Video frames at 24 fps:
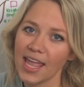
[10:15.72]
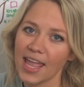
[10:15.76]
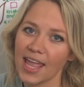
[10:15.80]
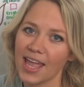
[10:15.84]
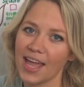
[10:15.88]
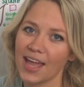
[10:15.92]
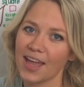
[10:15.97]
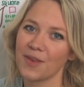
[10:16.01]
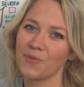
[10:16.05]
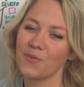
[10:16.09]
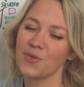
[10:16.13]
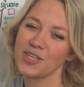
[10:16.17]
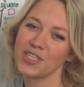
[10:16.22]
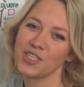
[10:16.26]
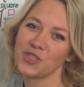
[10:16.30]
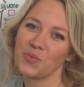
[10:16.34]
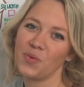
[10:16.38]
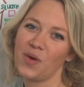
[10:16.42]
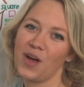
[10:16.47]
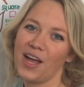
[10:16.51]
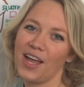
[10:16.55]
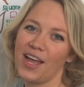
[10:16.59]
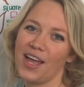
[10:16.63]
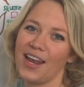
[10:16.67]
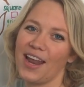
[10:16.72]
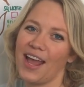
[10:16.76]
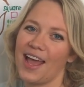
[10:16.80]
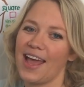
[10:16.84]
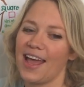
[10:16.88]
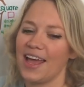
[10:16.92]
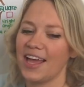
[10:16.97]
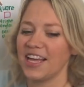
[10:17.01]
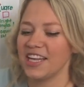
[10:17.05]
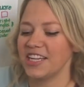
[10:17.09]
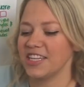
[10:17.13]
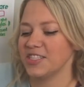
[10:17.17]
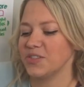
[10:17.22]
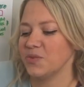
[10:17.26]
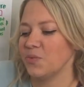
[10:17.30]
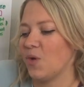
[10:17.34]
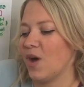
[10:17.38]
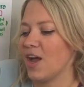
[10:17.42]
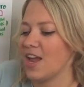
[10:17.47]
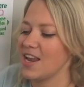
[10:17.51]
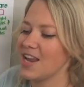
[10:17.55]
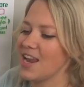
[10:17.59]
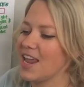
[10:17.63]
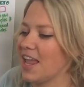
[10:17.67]
and which one has
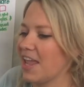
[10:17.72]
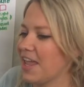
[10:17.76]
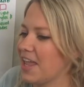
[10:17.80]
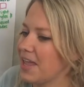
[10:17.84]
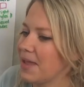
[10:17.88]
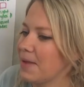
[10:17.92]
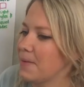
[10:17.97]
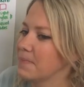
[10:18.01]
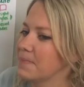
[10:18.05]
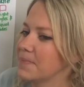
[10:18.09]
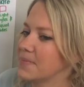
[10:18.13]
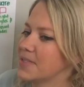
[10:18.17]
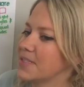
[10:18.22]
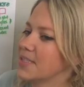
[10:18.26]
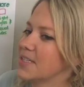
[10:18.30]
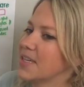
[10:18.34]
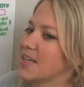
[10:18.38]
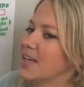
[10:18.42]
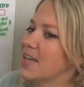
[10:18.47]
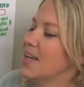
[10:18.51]
what names.